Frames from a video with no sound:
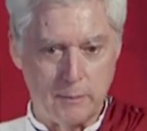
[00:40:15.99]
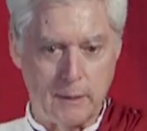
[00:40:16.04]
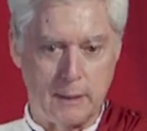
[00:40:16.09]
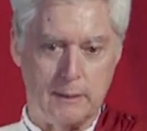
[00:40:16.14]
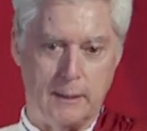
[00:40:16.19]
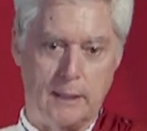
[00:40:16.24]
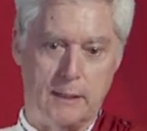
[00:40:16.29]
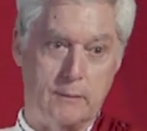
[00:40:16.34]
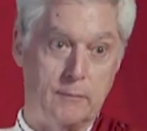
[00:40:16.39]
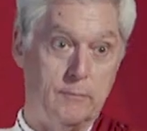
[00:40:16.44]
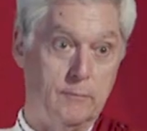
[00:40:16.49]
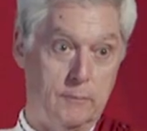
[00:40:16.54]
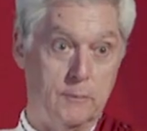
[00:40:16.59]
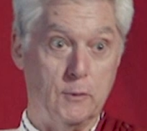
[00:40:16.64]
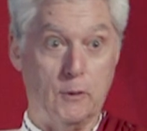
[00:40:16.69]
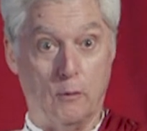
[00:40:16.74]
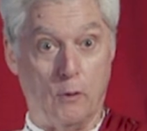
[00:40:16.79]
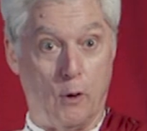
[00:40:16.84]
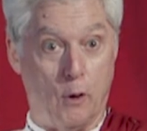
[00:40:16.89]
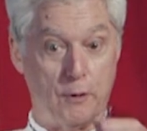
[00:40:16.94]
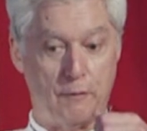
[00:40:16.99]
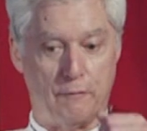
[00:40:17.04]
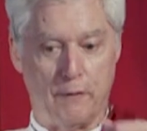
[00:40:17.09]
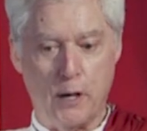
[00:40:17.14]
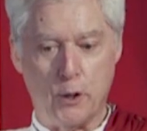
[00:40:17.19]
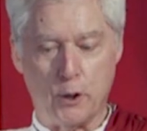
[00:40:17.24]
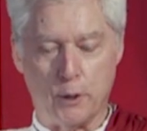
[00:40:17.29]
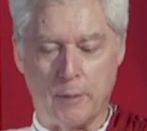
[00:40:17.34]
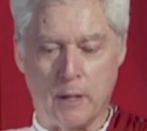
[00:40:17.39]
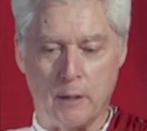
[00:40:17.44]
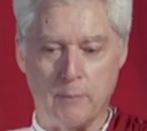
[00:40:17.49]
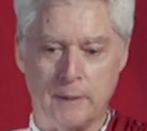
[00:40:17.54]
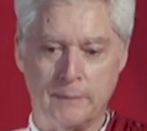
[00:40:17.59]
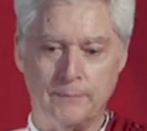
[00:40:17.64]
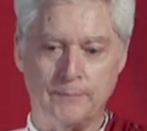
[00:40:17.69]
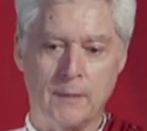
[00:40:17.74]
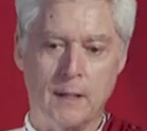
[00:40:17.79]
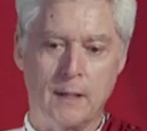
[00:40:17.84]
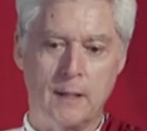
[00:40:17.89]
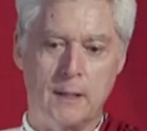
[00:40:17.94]
and then call the fire department.
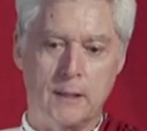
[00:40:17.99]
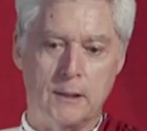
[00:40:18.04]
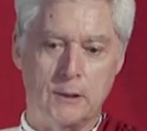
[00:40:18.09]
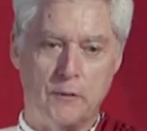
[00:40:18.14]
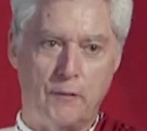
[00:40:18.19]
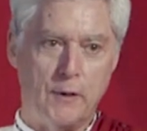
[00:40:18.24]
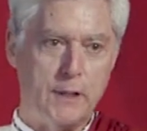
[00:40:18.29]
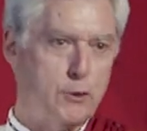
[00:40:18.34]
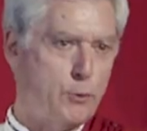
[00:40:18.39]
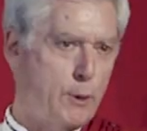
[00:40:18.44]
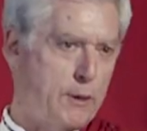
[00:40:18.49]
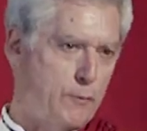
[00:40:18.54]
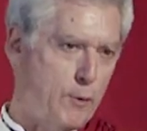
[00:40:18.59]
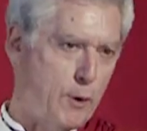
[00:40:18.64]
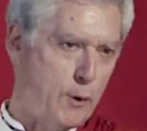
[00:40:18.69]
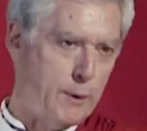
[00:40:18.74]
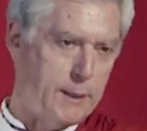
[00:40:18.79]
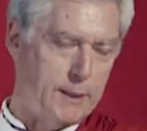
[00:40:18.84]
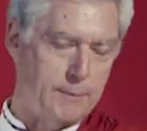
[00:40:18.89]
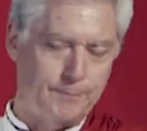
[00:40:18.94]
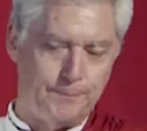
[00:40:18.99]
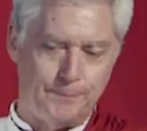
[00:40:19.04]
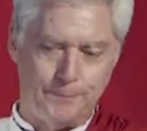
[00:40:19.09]
So very straightforward.